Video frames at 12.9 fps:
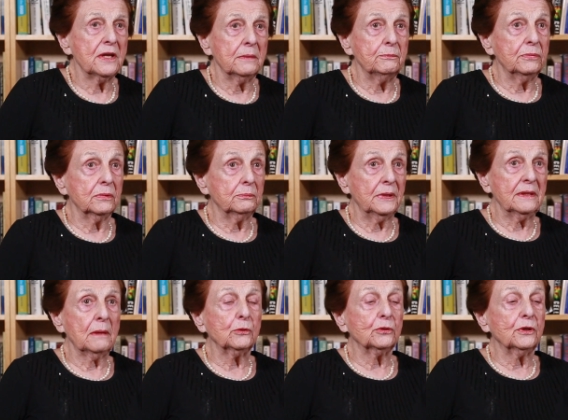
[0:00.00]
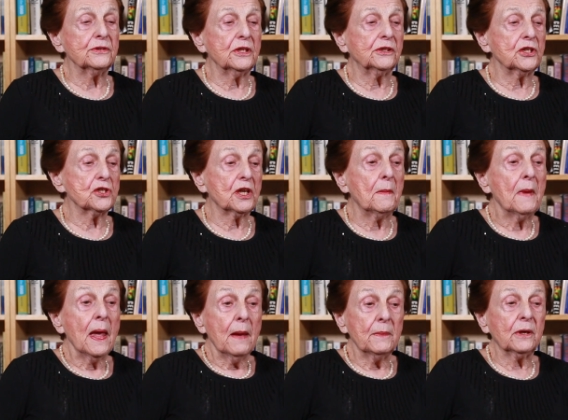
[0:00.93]
and bring them to concentration camp,
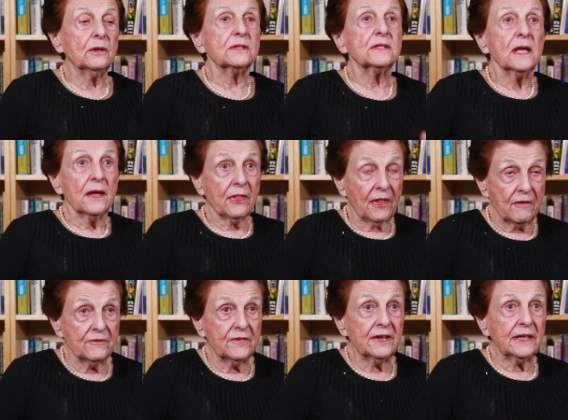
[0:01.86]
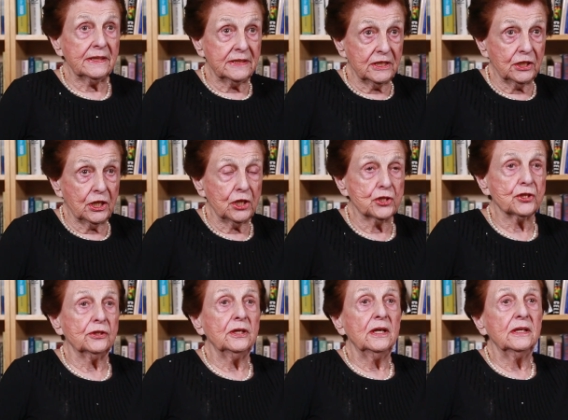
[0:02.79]
because somewhere a
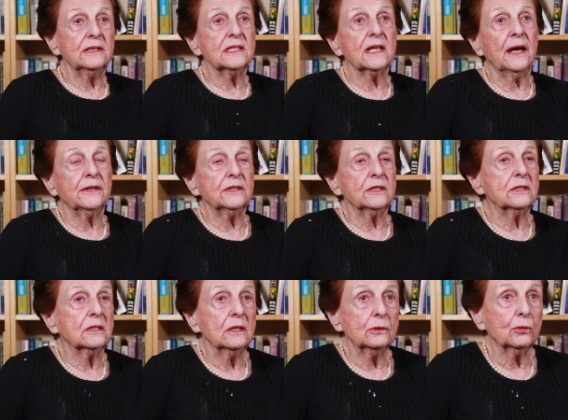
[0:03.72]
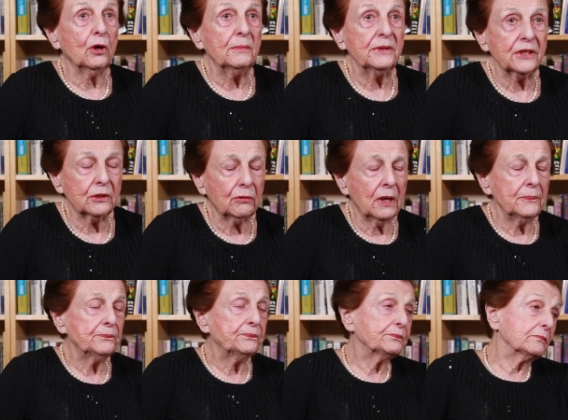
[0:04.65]
teenager decided to commit a crime.